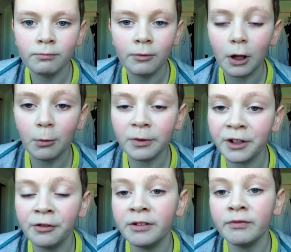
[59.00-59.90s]
well, we
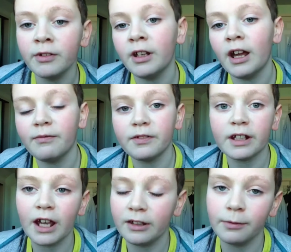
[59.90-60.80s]
don't even have to
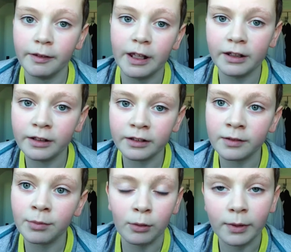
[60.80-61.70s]
guess where that is.
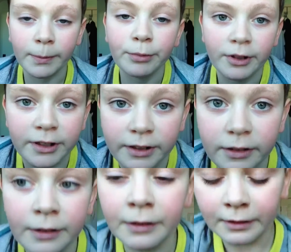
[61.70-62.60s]
It's probably
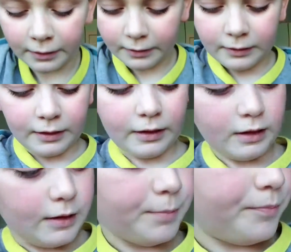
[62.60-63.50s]
Britain.
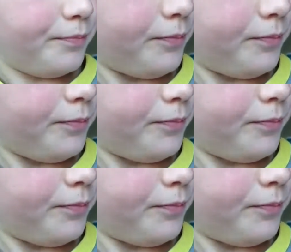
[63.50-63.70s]
Um,